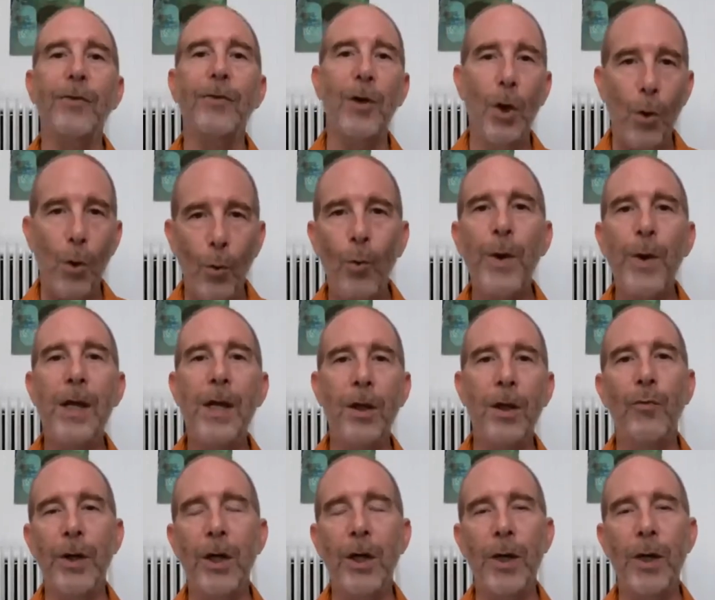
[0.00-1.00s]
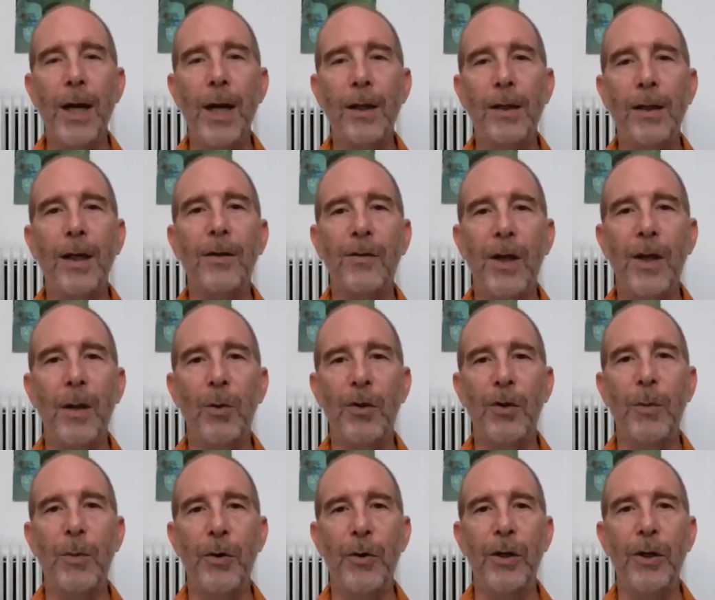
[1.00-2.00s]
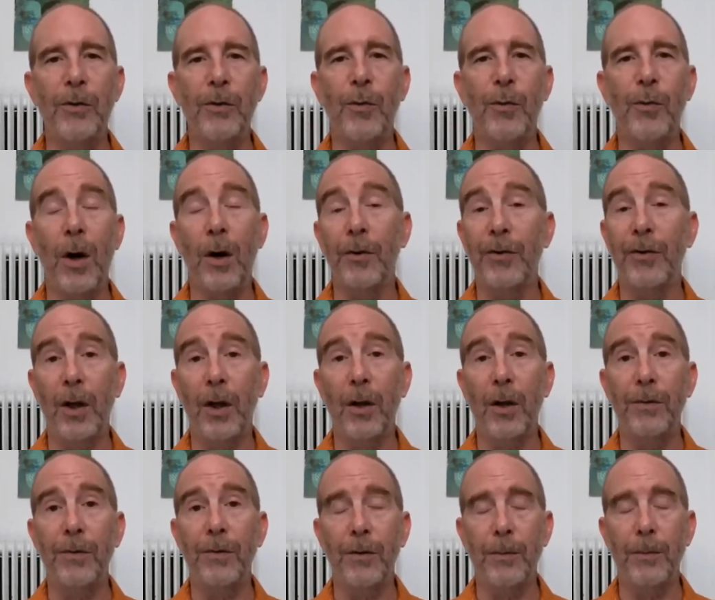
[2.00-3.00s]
we can recreate that same experience for ourselves.